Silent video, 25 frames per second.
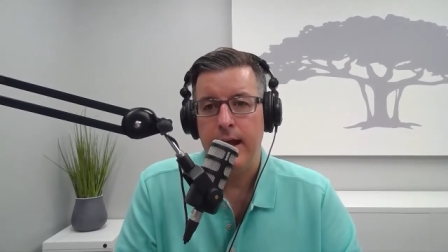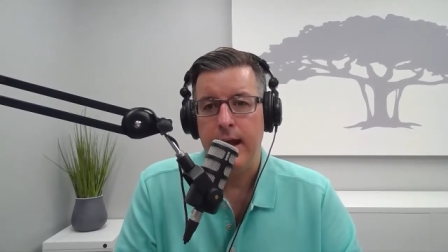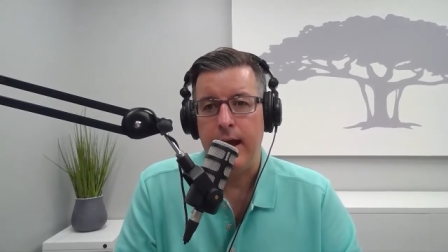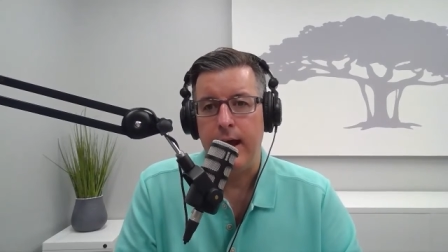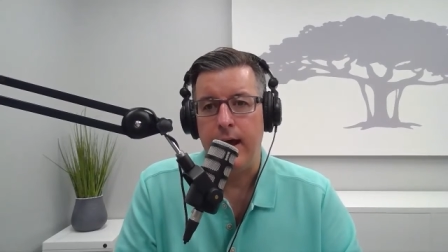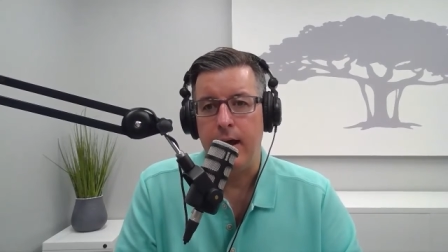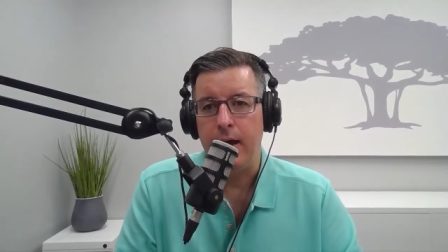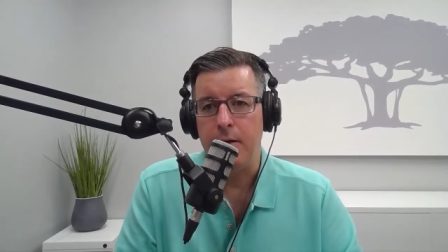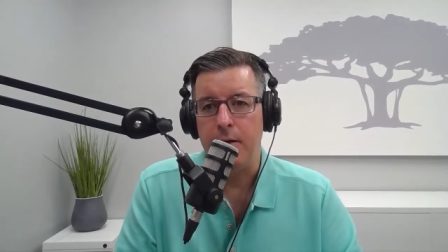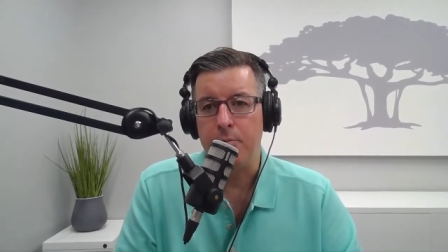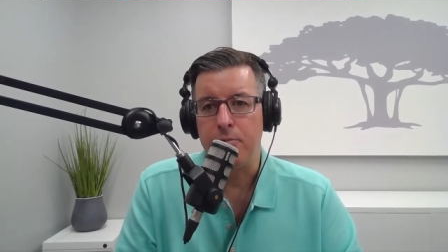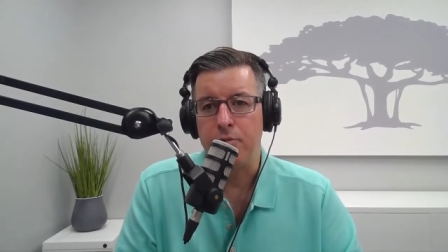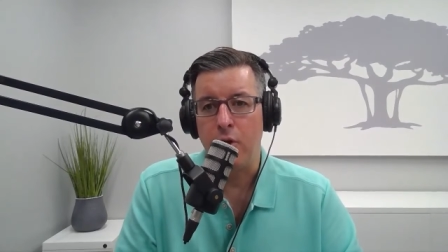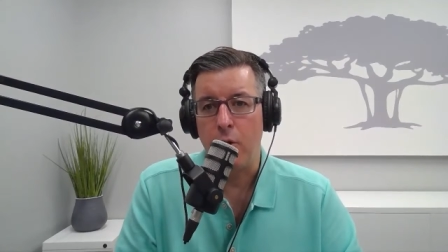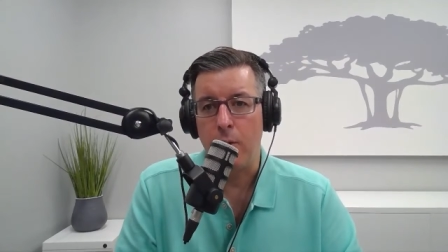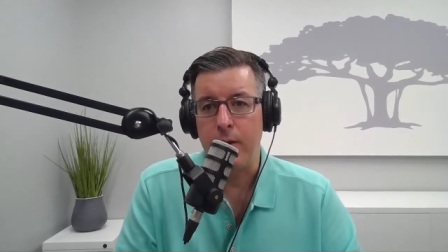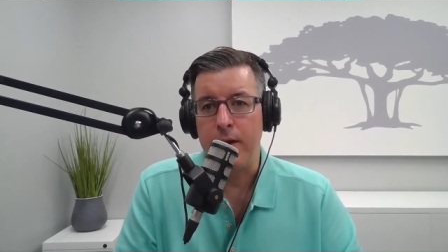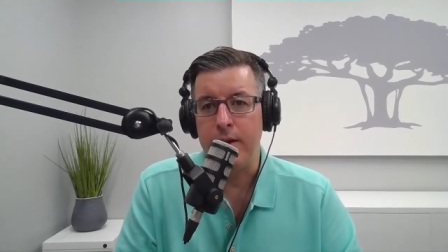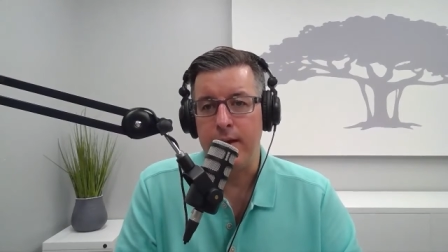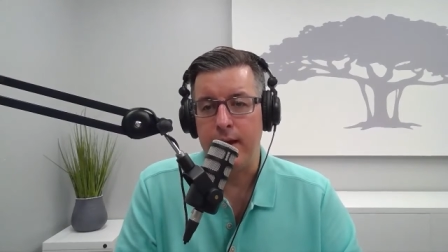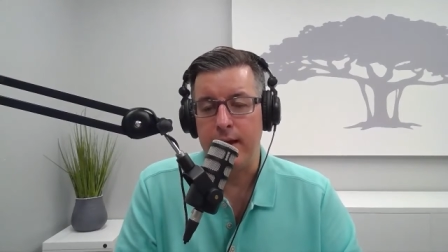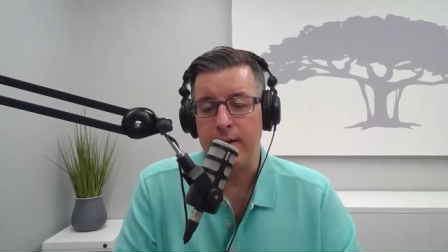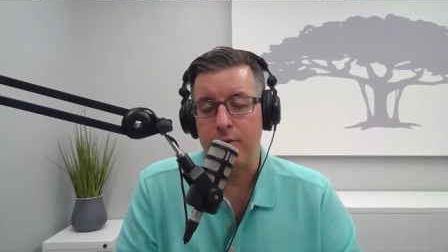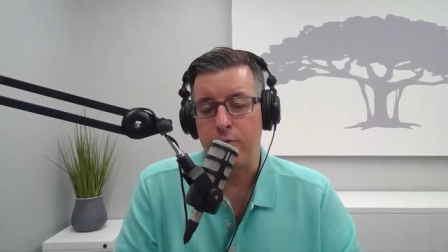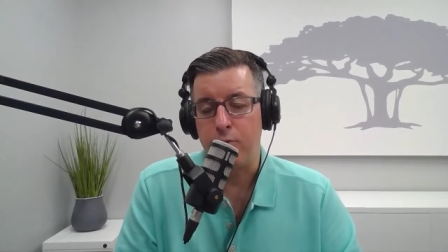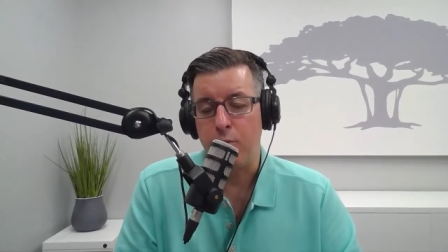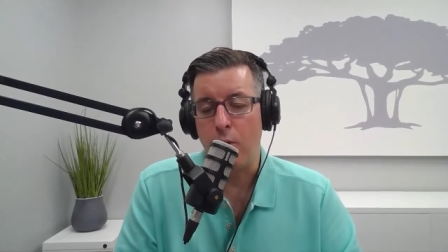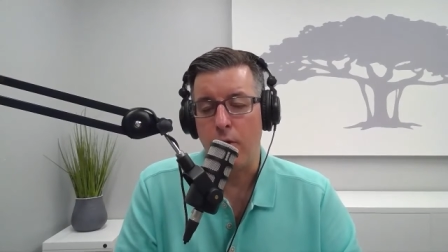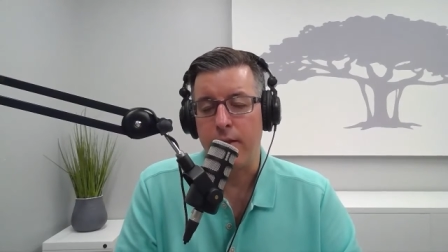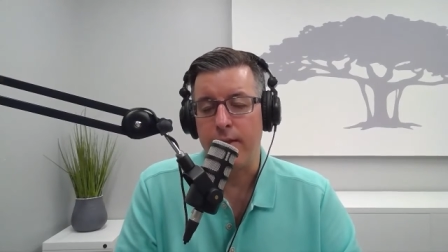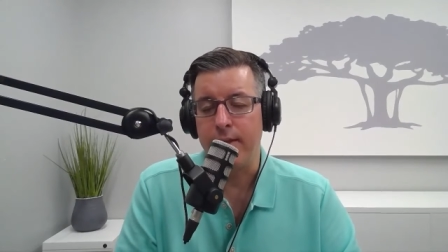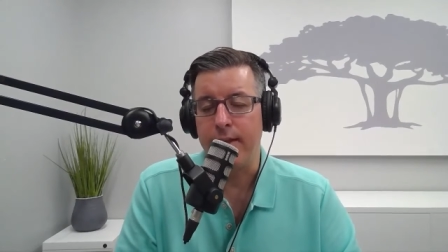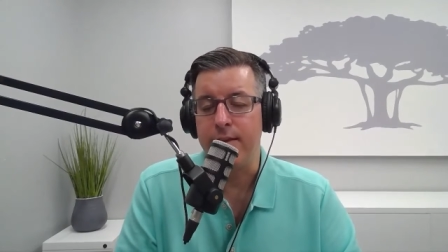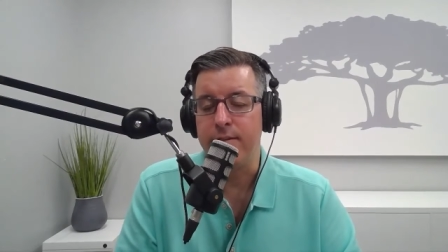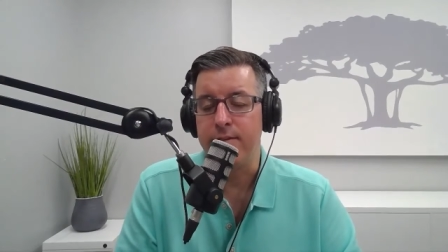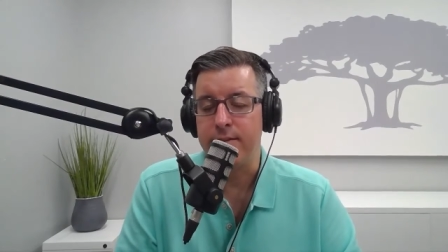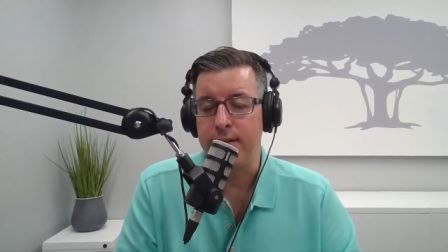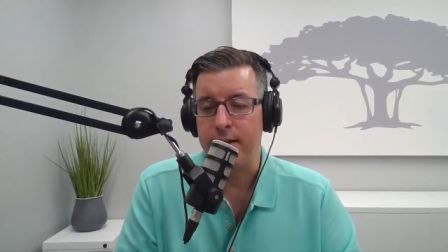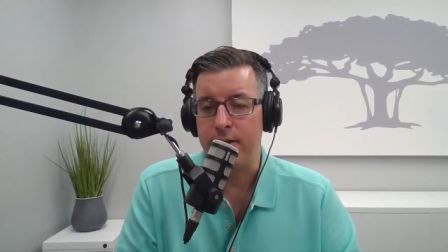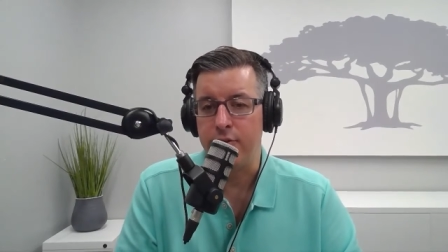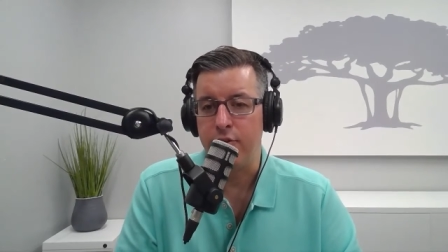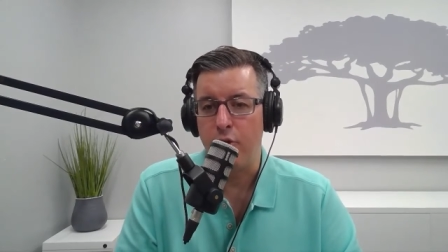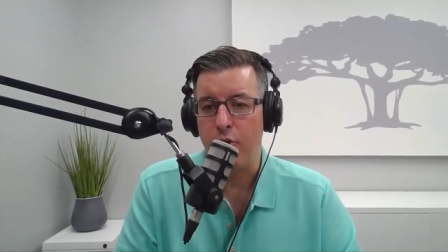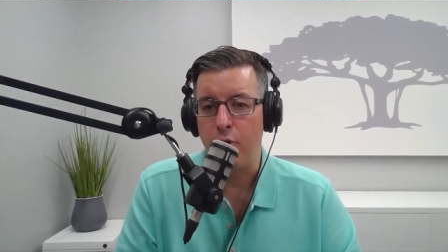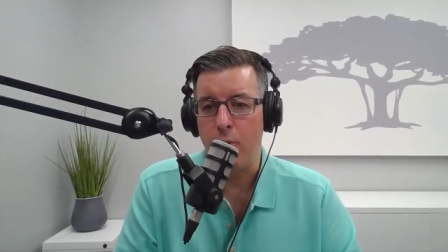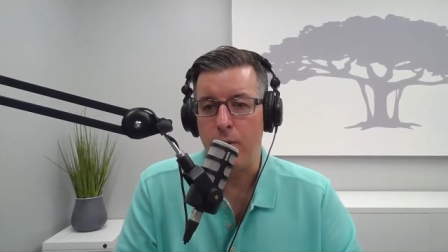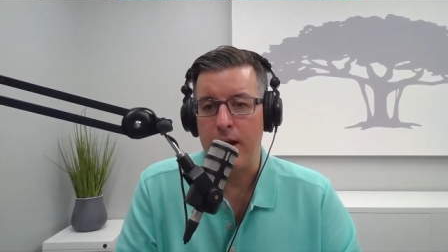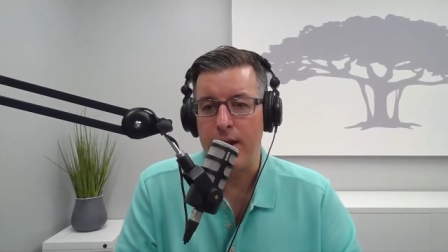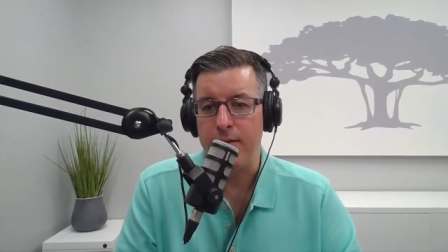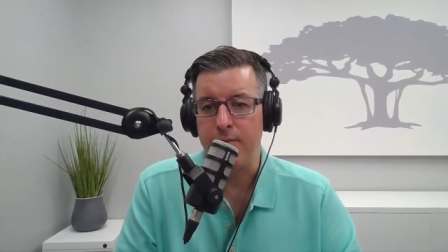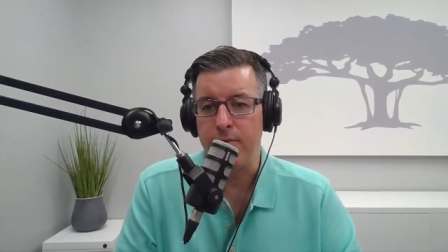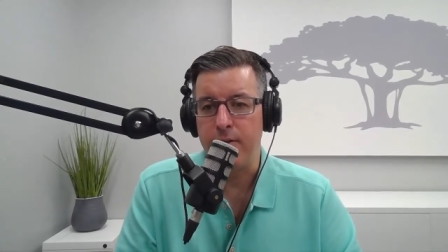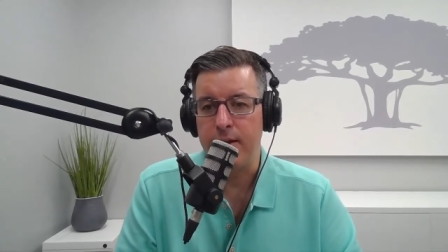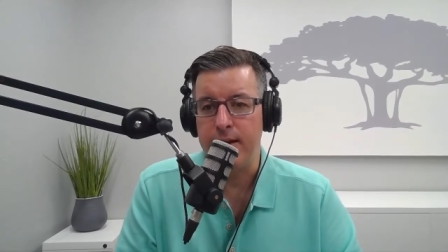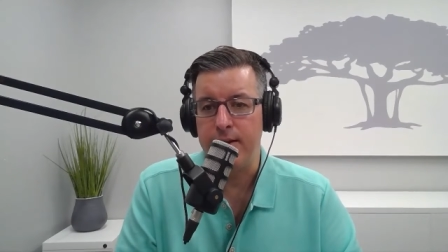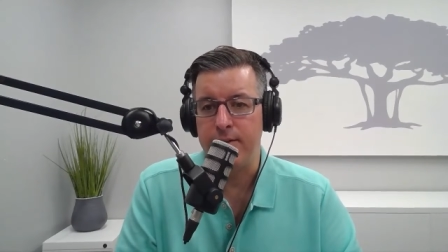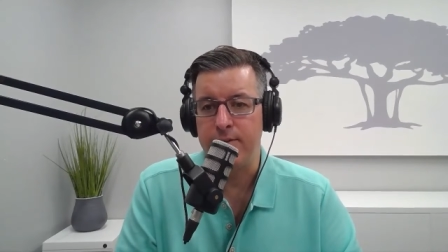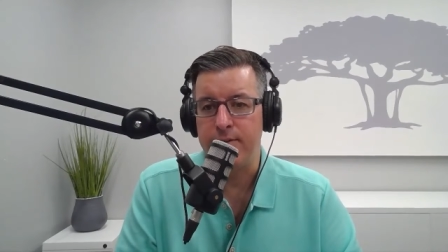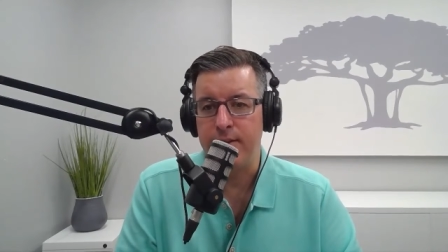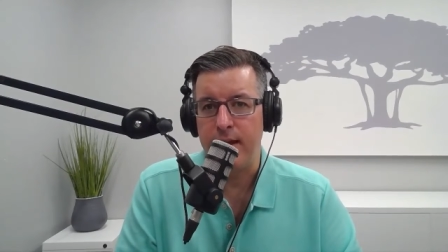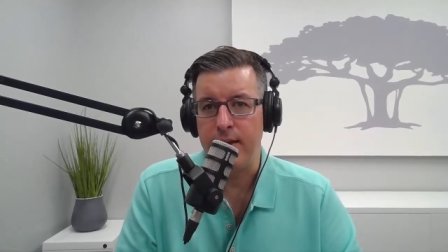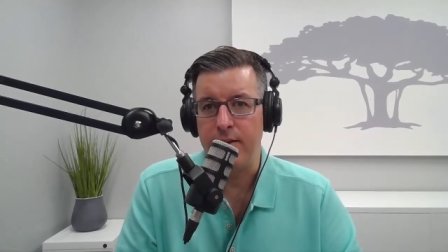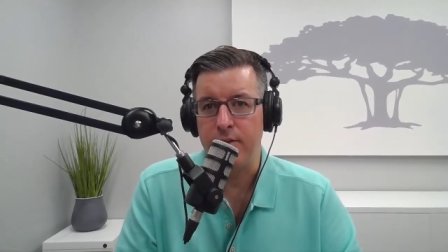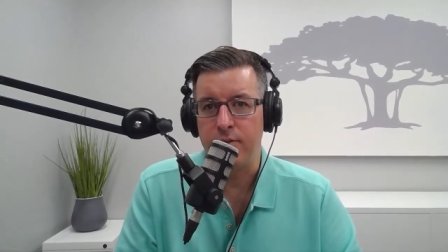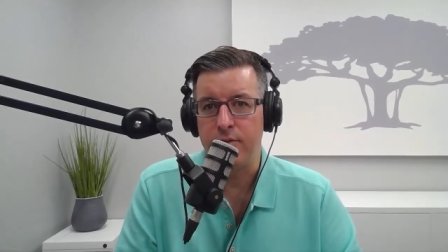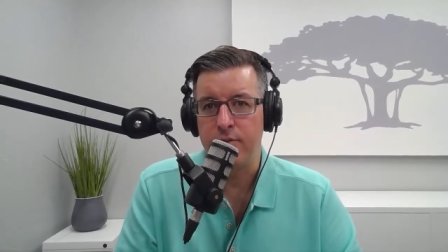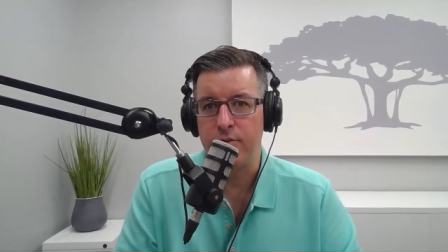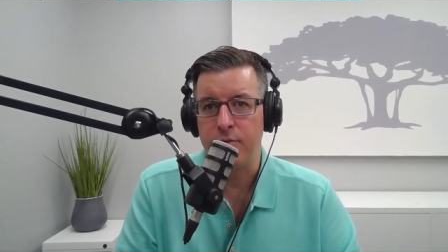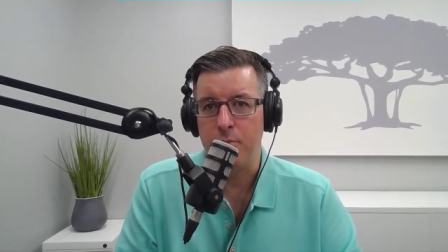Um, so he, it's worth listening to whenever he says